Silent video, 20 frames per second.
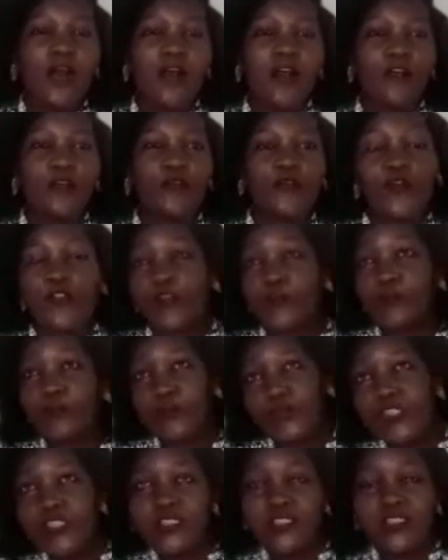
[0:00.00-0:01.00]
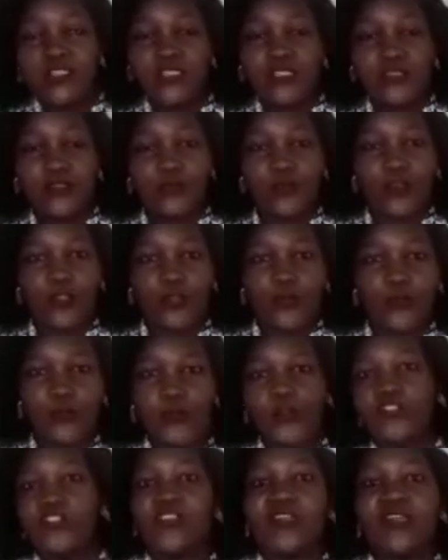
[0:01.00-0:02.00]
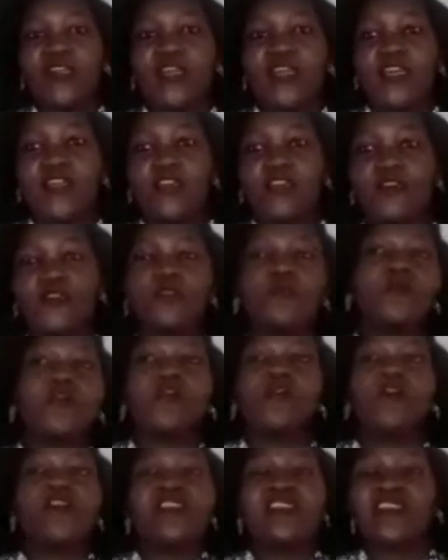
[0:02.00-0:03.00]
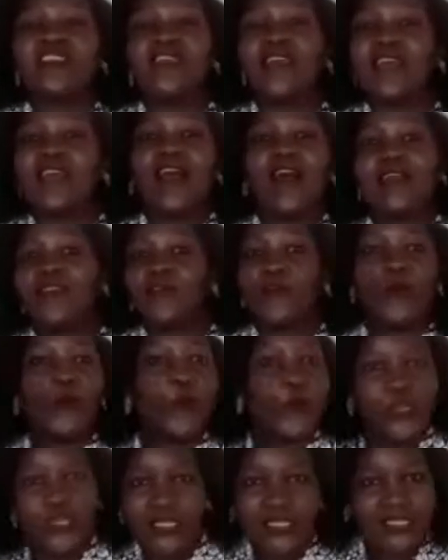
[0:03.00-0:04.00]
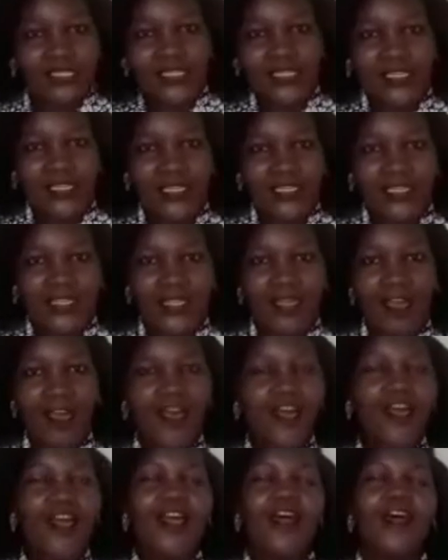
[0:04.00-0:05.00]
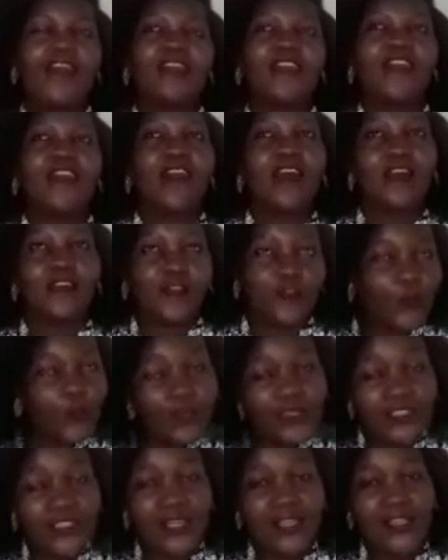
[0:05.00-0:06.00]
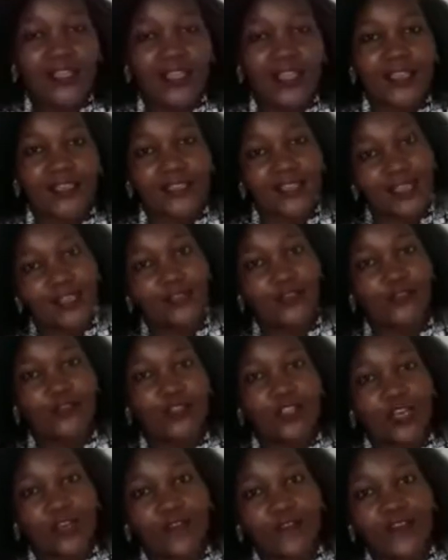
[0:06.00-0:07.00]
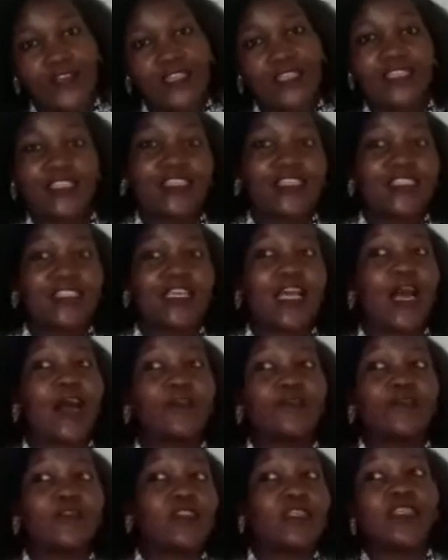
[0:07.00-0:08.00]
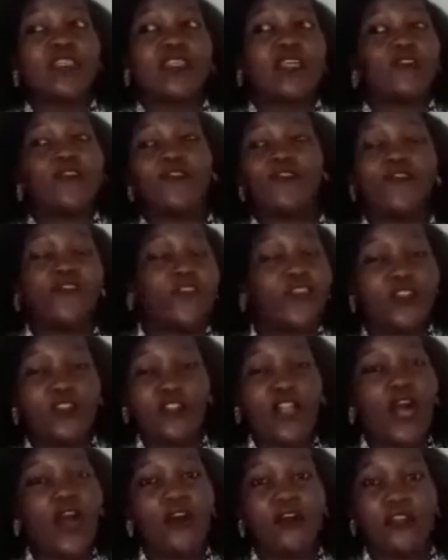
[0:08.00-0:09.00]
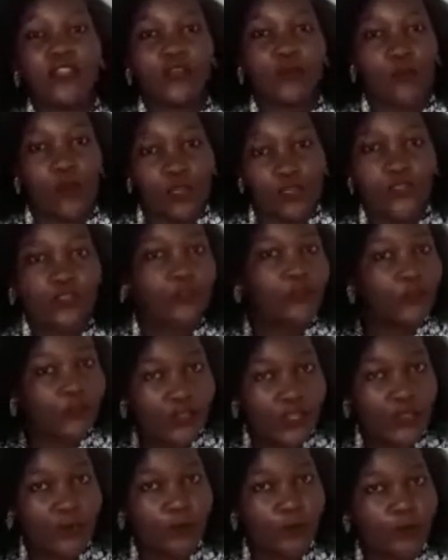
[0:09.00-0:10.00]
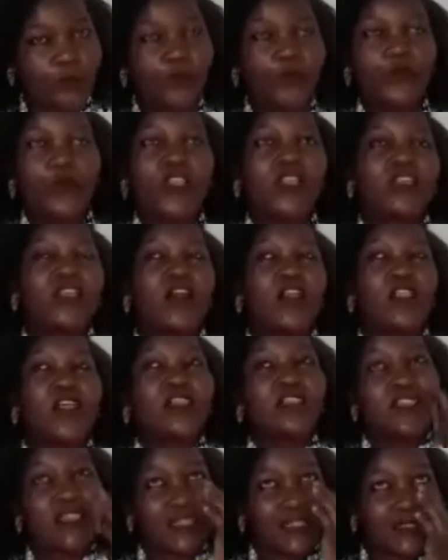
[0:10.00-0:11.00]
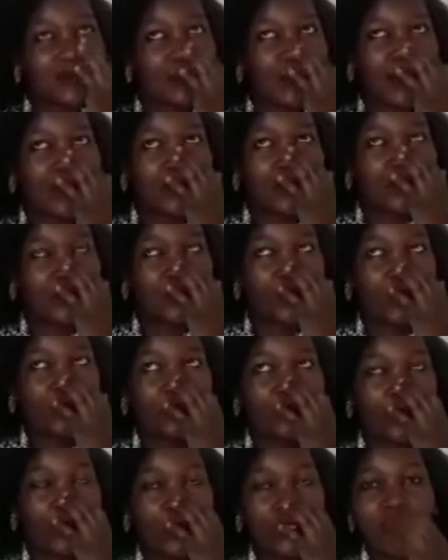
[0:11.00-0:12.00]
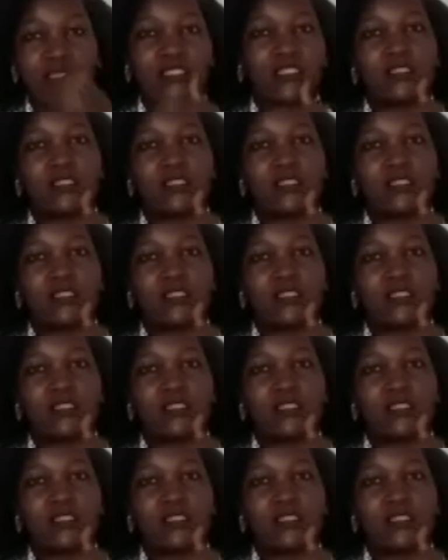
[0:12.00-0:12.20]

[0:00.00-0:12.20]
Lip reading: for the business or the project like you do, because they cannot. Yeah, they cannot, and they're entitled to the fact that they feel how they want to feel. Now that takes back to, of course,